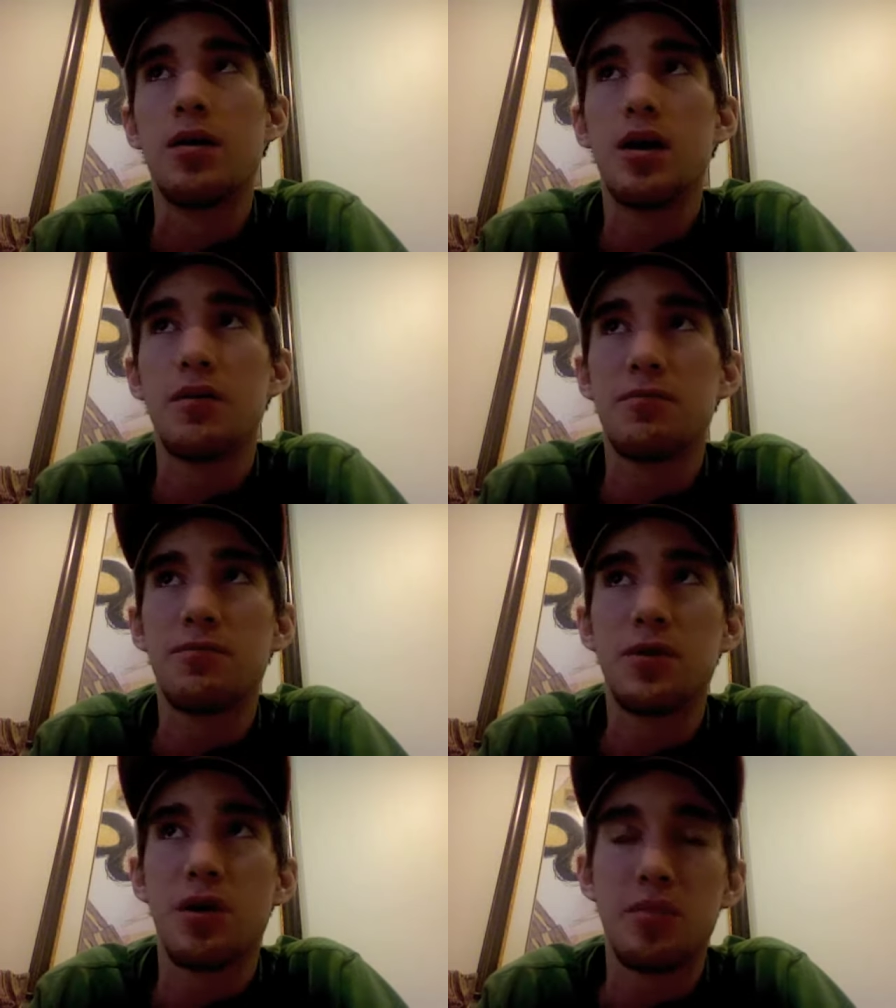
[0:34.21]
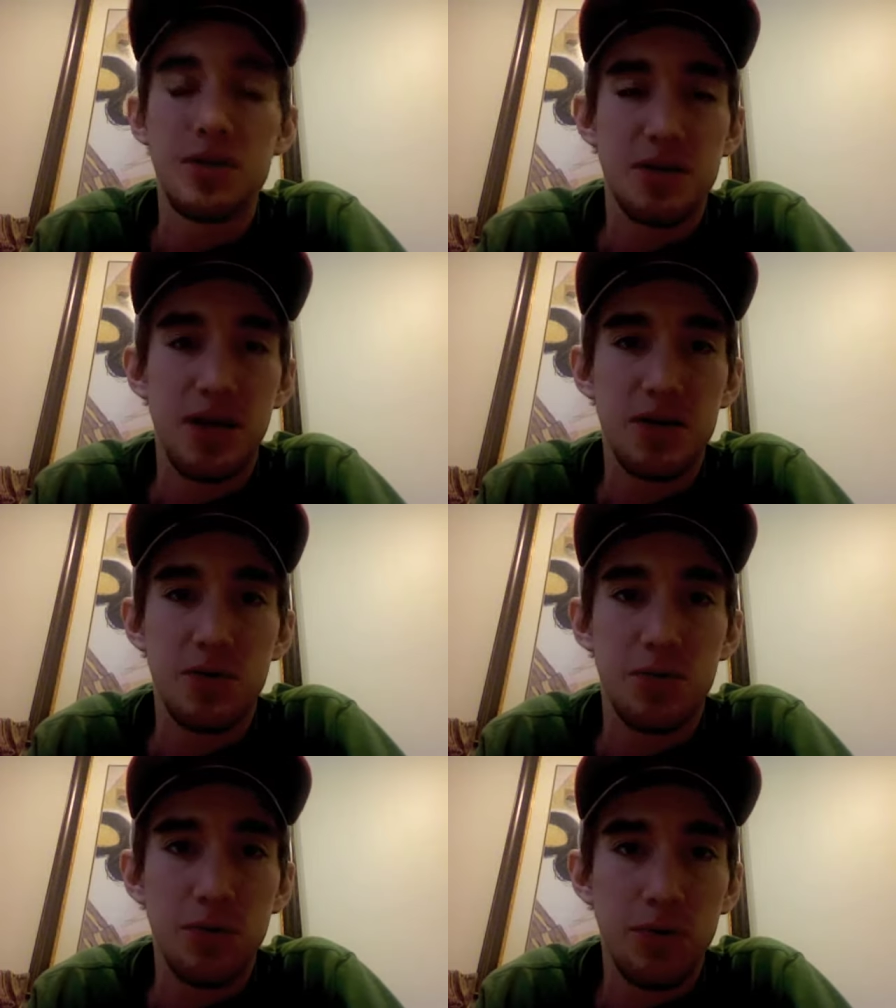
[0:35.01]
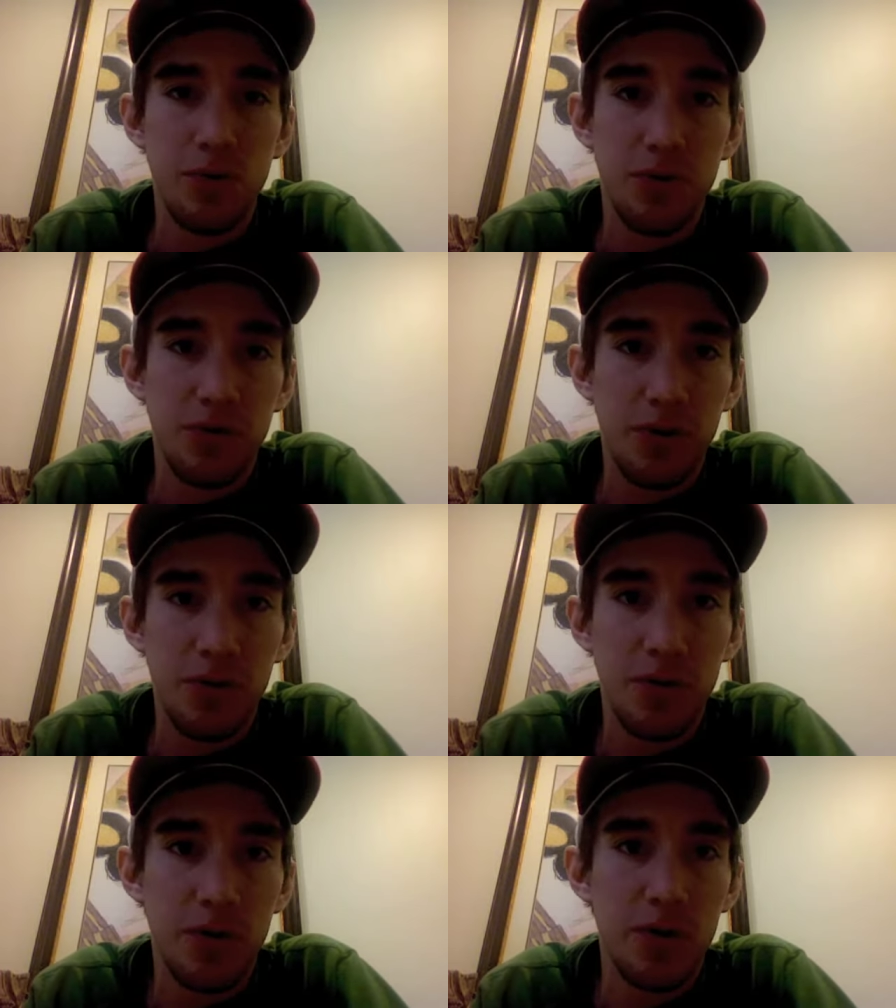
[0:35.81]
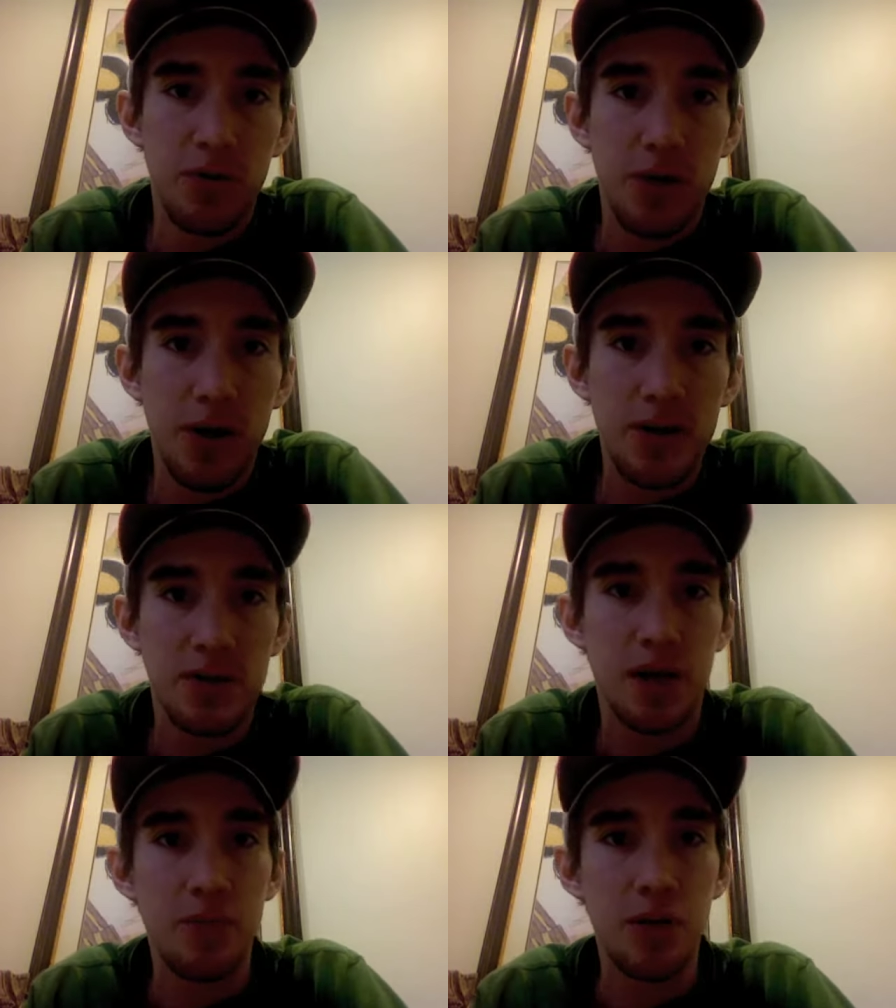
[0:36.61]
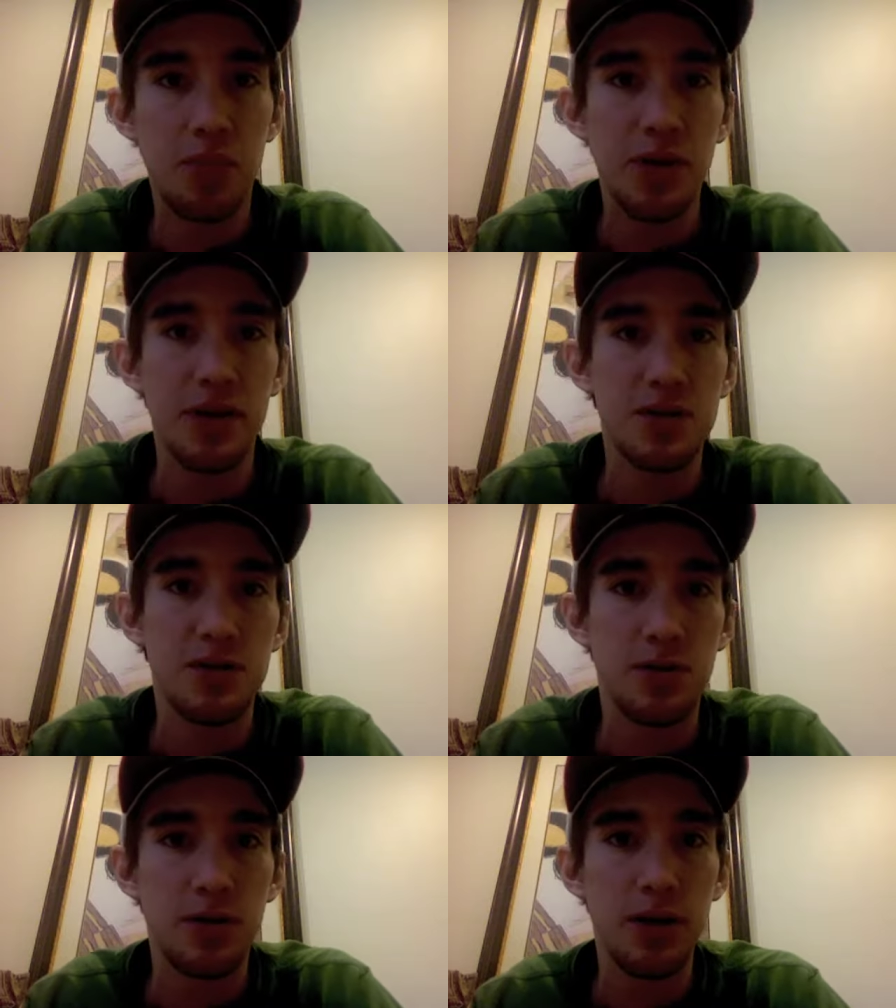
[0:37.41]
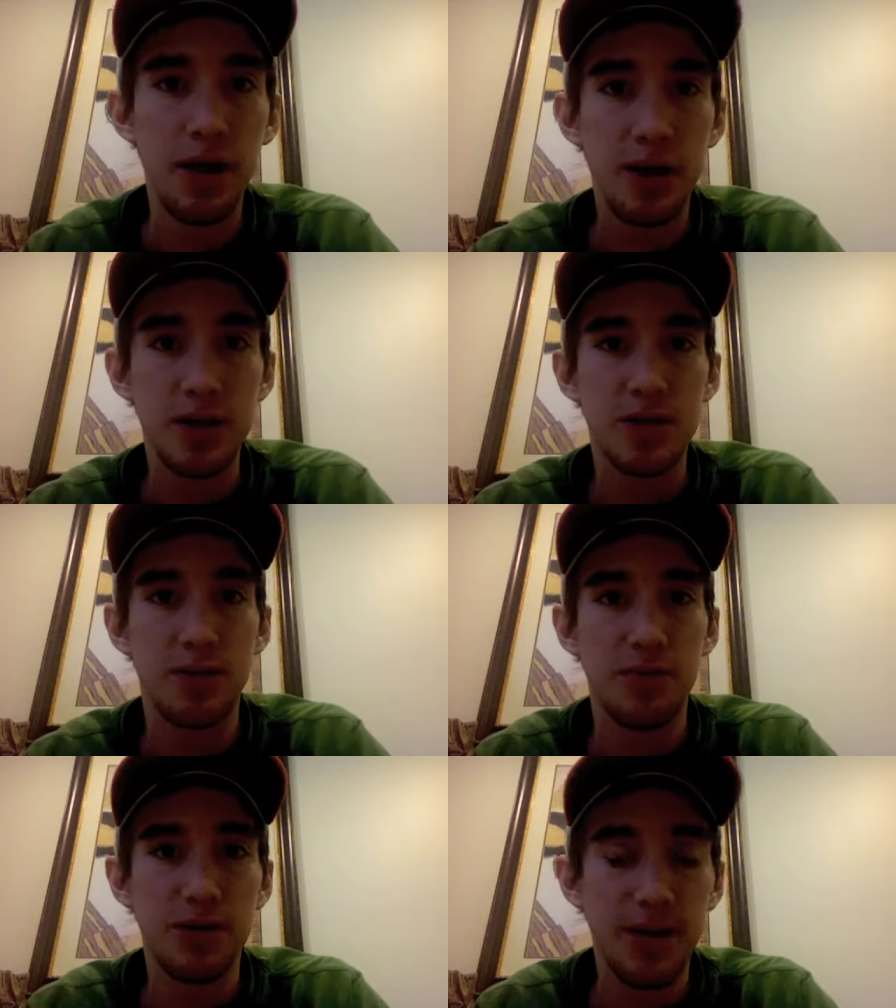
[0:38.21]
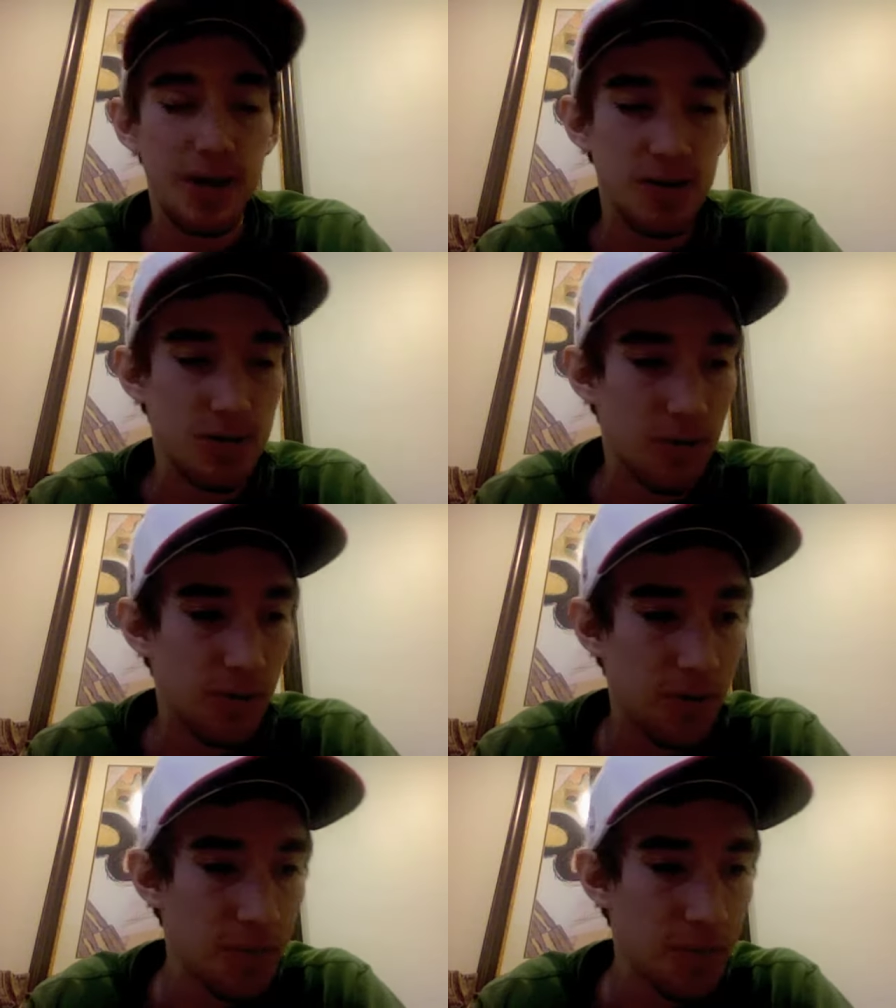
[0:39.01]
if a business has new rules or there are new laws that come into place or stuff like that. So